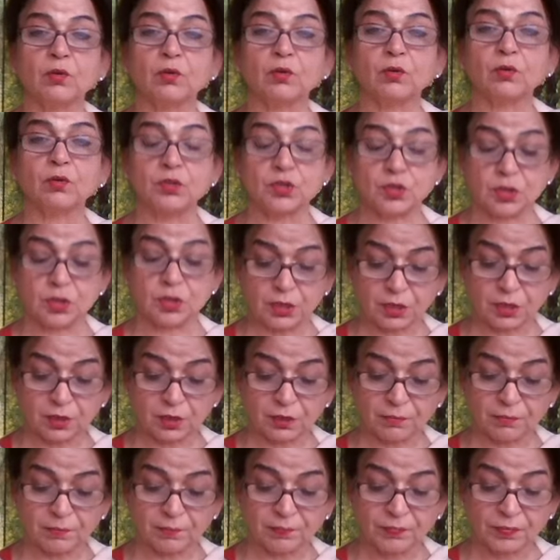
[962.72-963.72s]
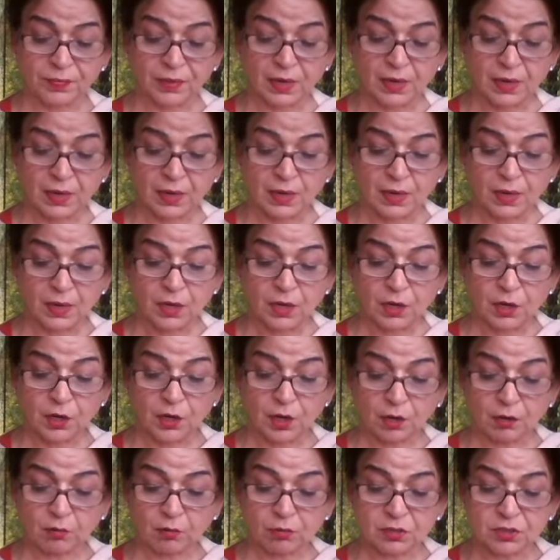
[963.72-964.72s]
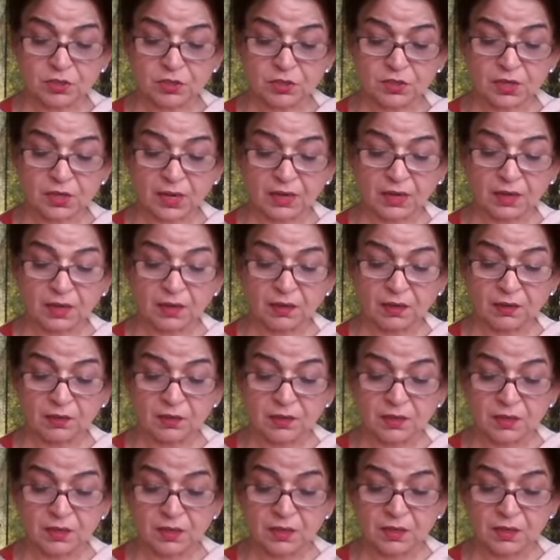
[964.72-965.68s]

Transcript: Kurukshetra. Nakul's son,